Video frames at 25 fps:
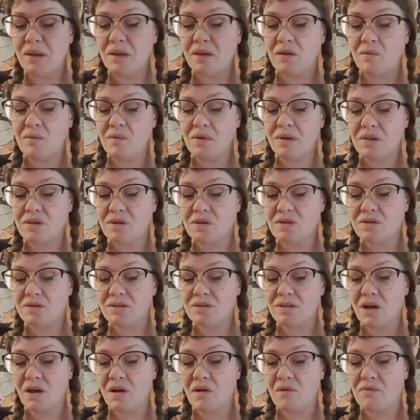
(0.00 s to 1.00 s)
with
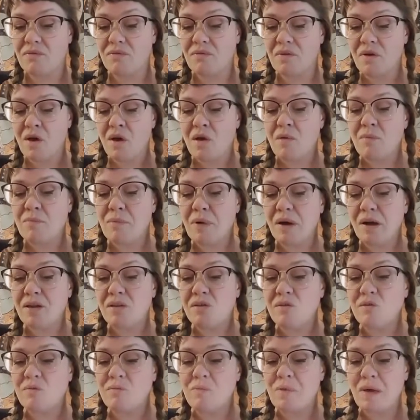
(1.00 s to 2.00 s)
yourself. But
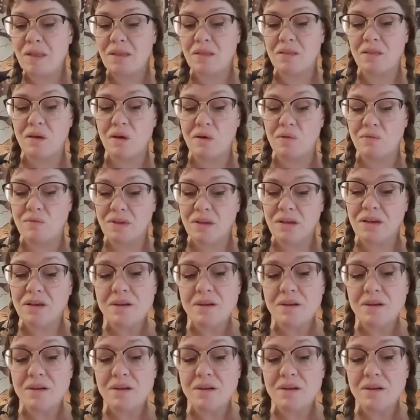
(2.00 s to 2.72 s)
you've been lonely.